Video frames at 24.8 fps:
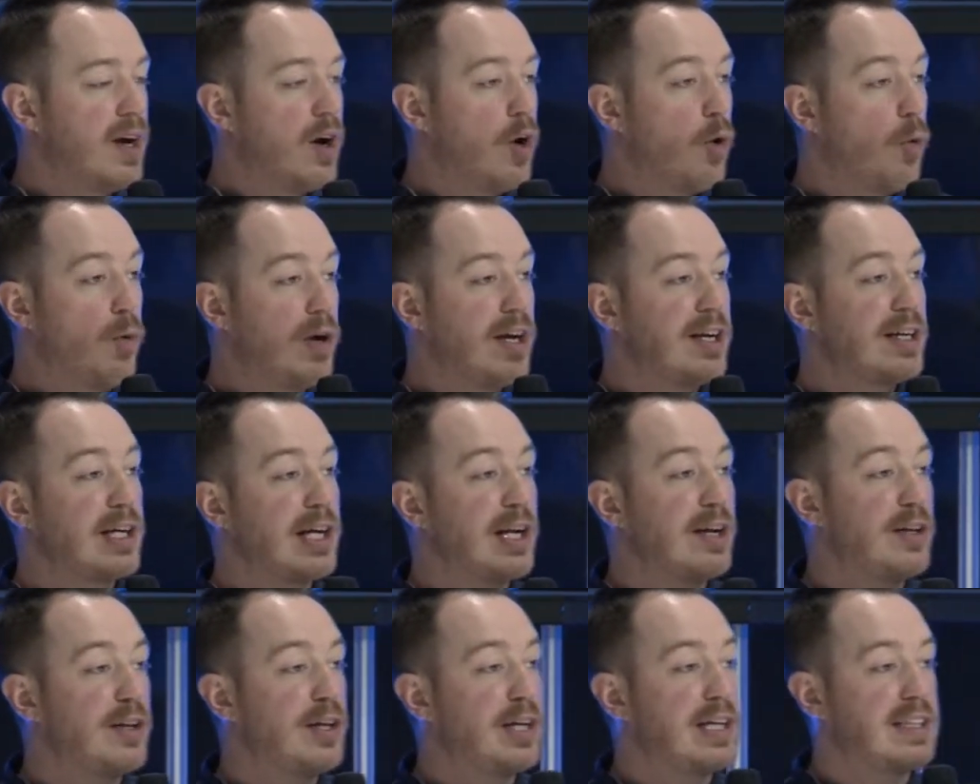We are
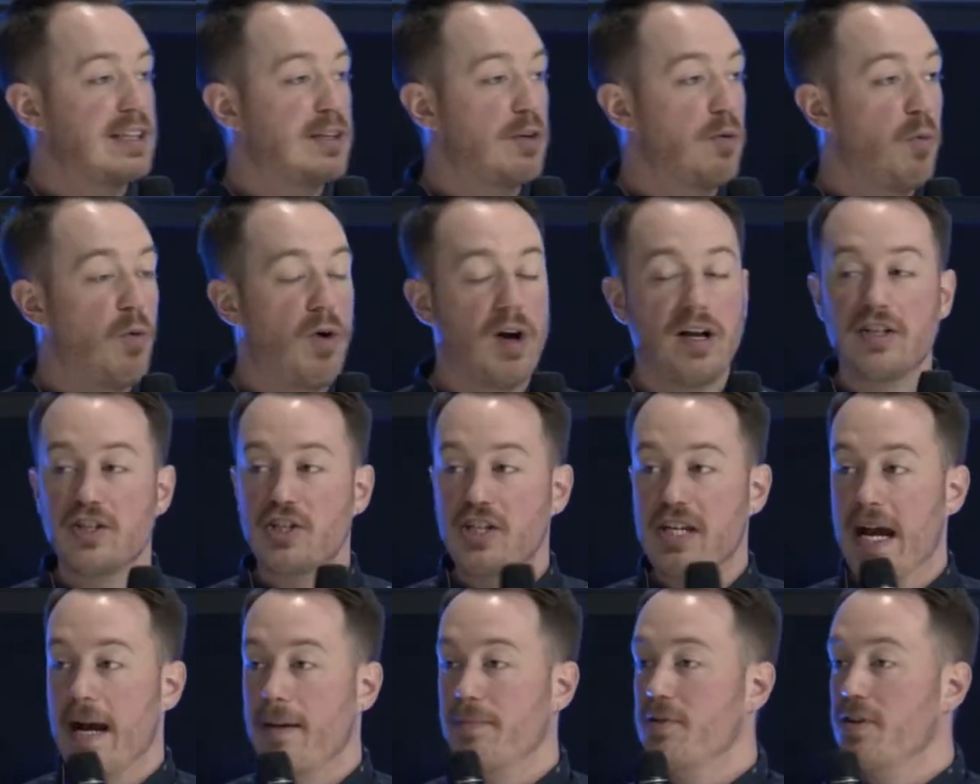going to look at the one
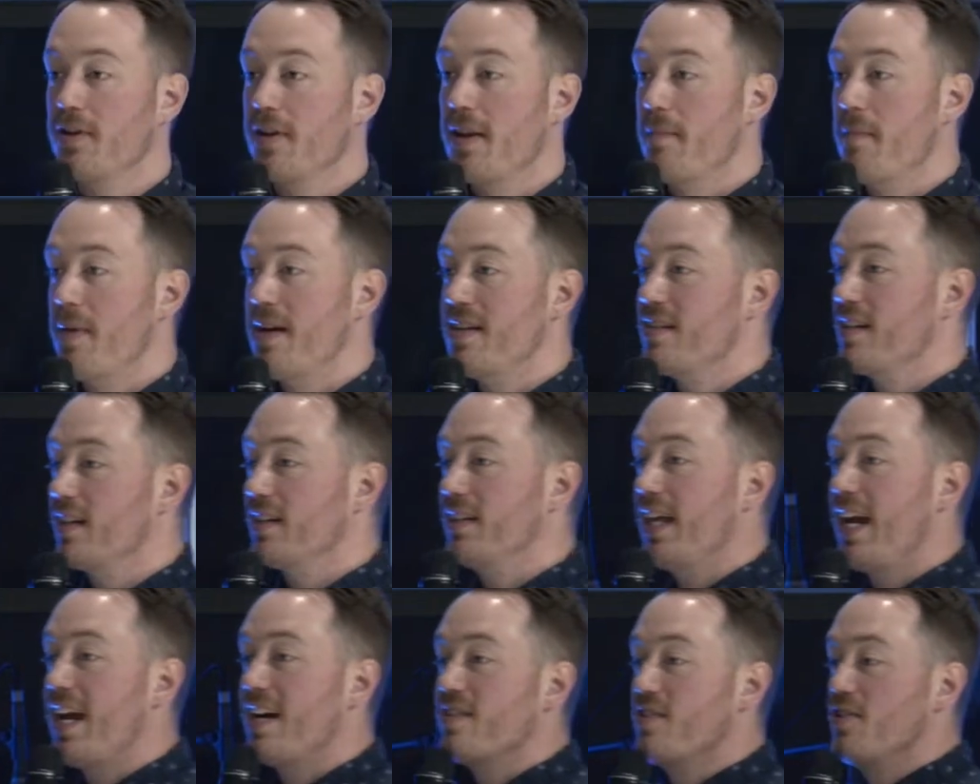chapter that
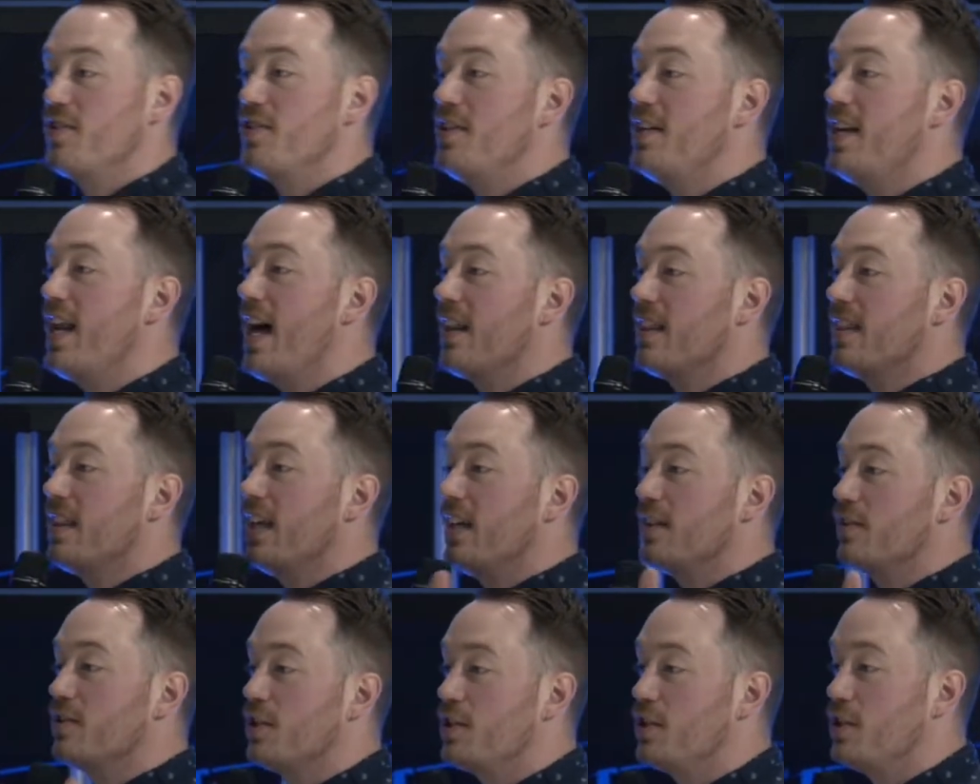basically has
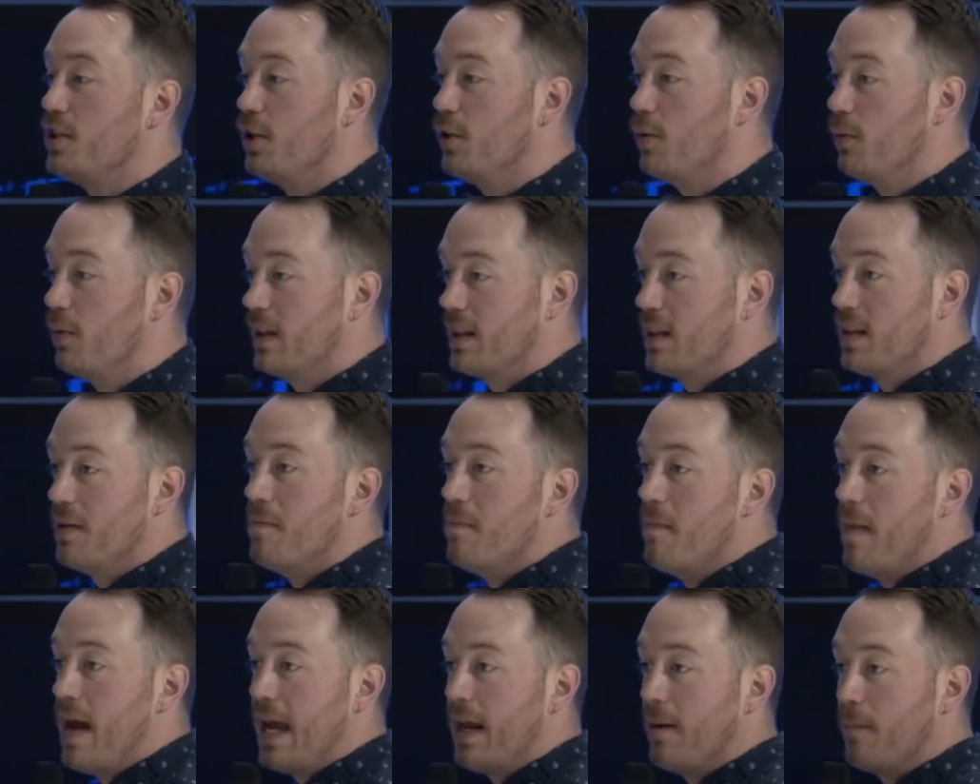nothing to do with the
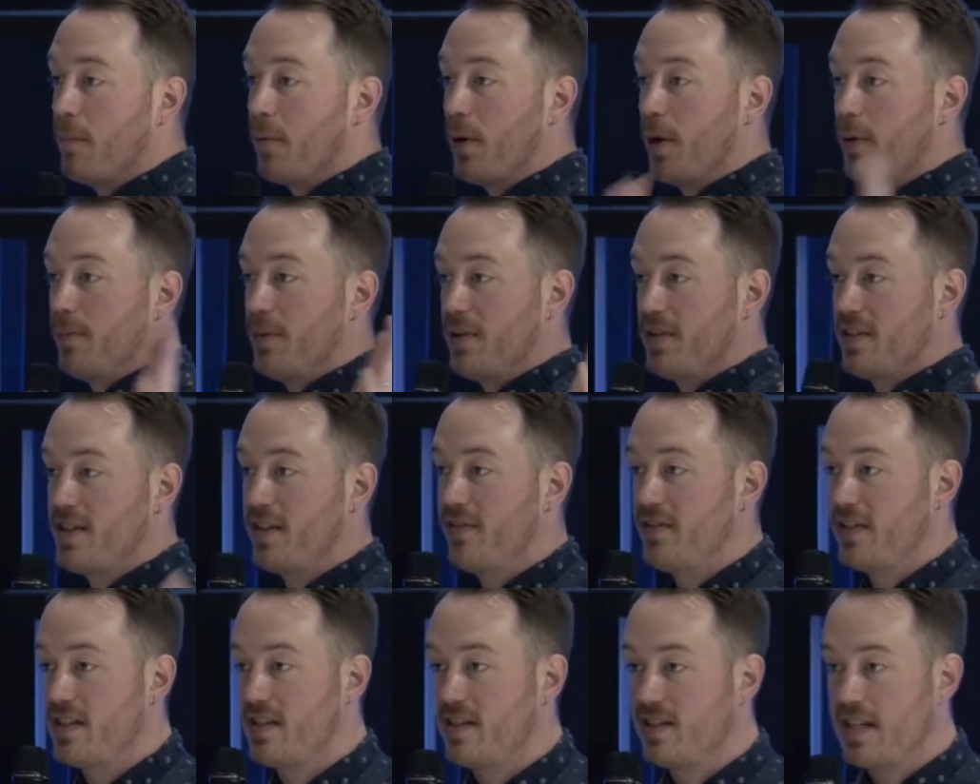main purpose
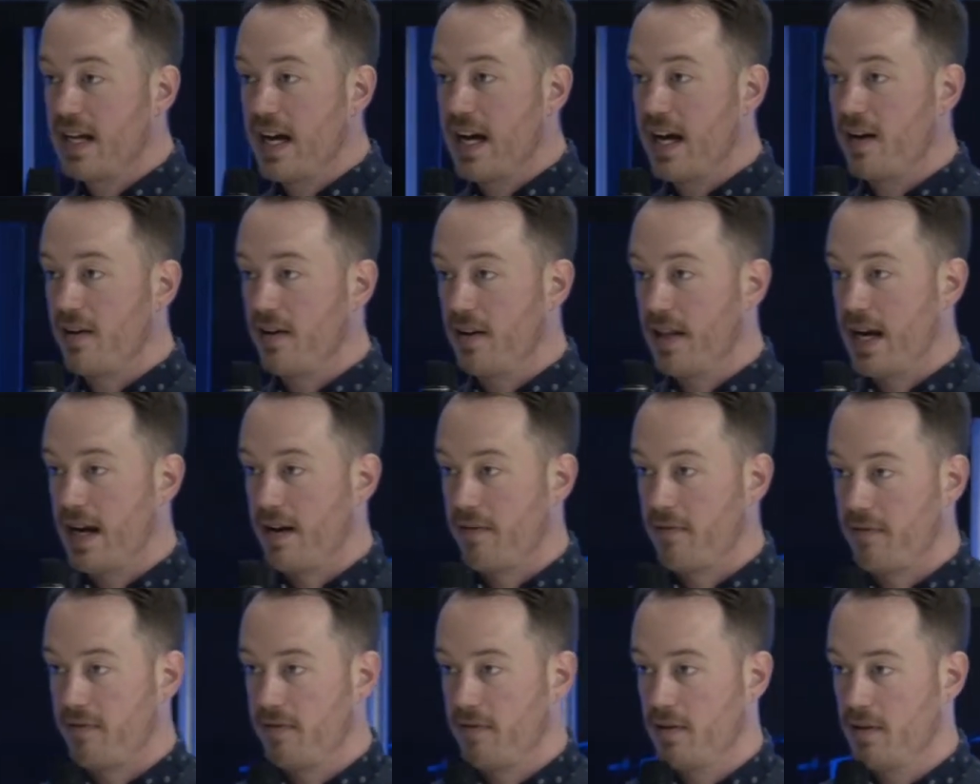of his entire
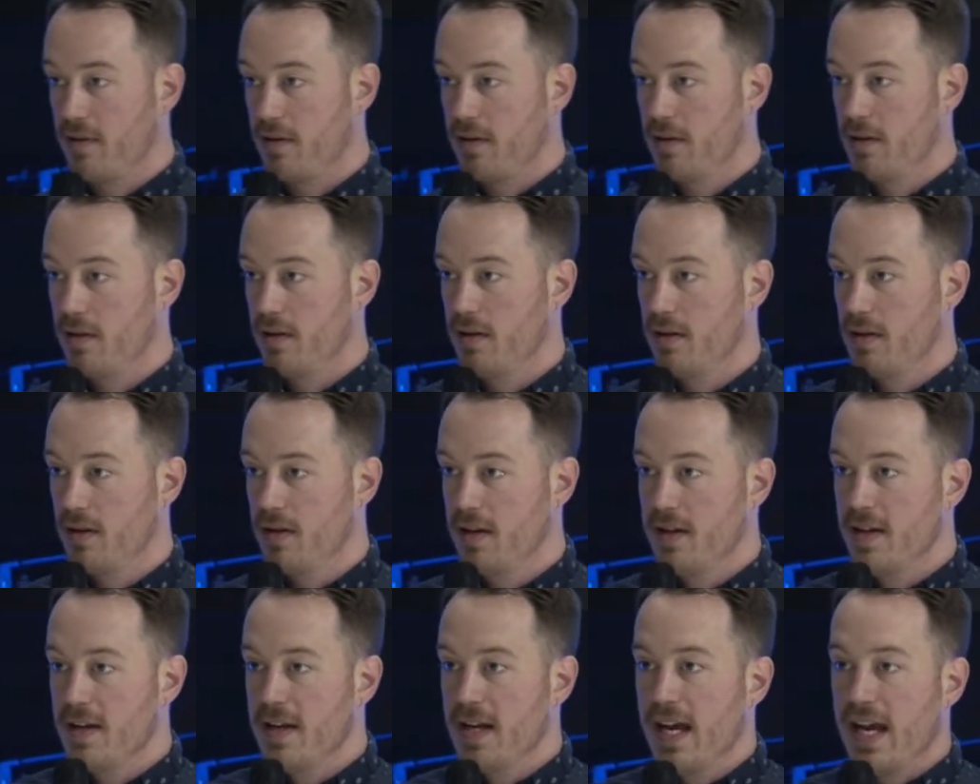life.
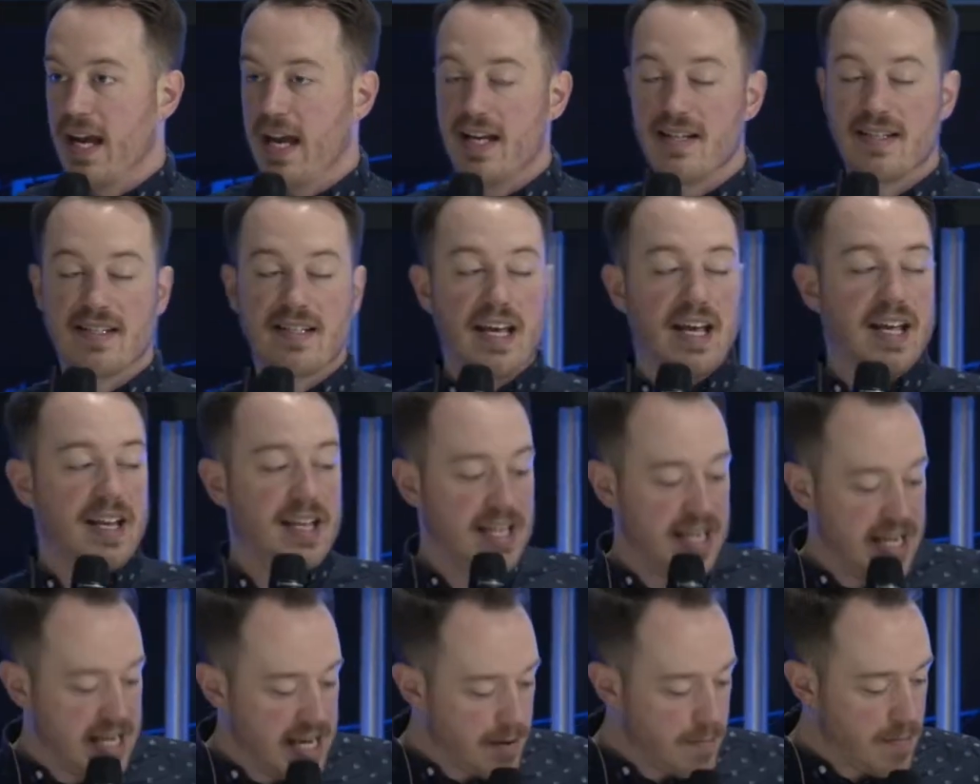It's
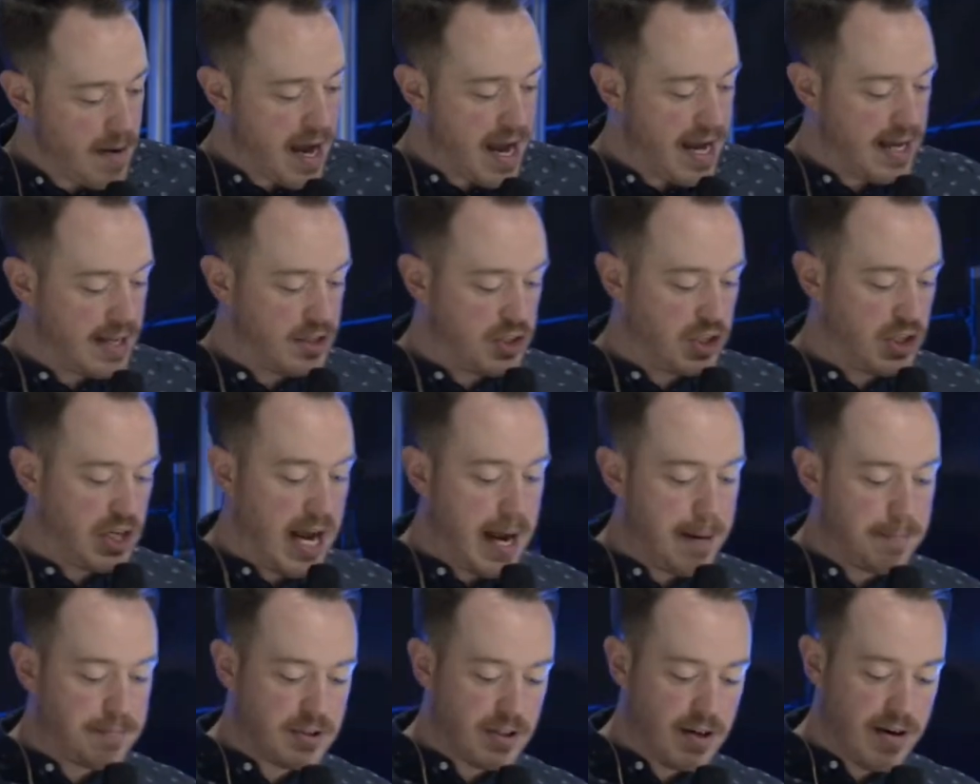Nehemiah
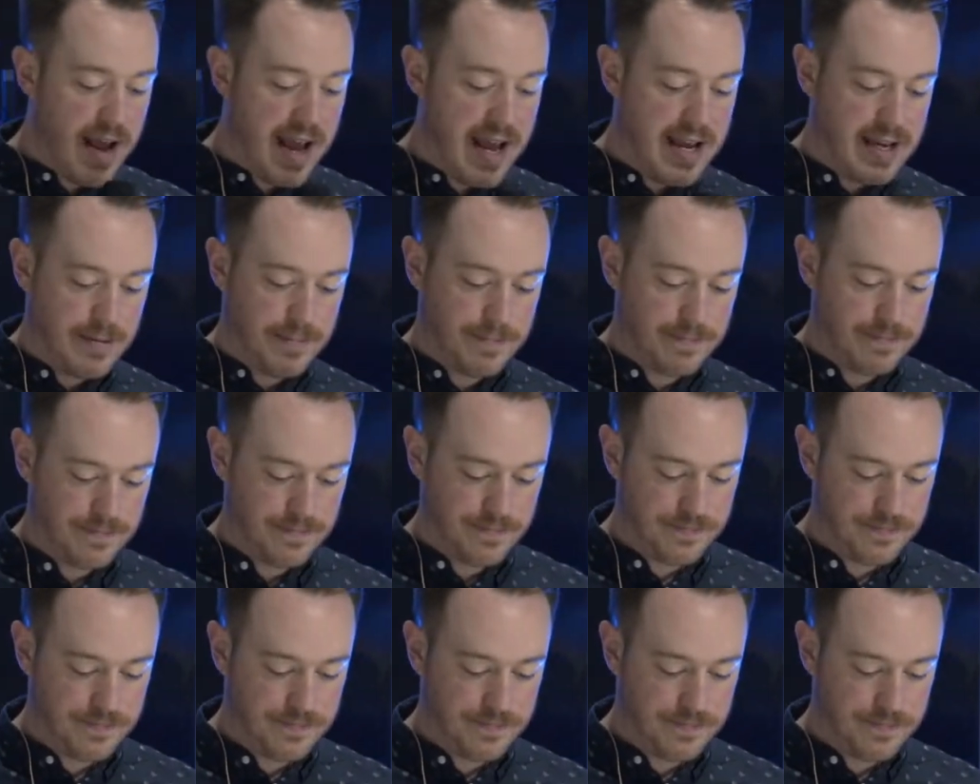chapter 8.